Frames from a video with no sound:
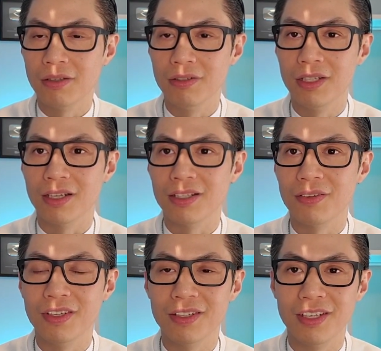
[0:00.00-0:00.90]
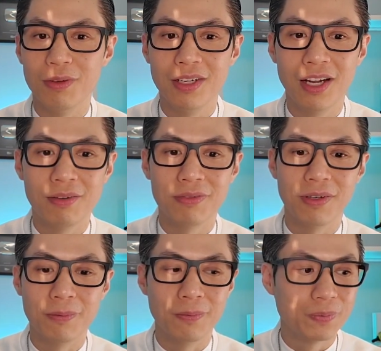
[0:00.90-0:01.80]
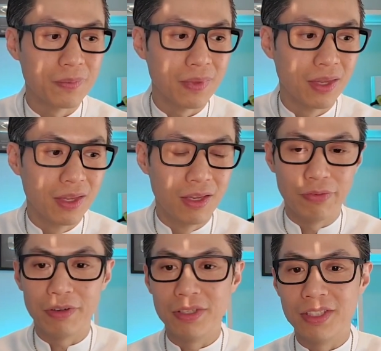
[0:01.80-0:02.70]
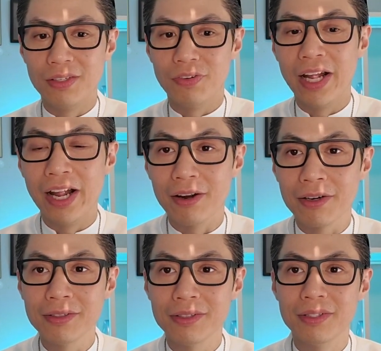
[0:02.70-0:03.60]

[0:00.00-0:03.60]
Oh yeah, definitely. We have frequency for hair,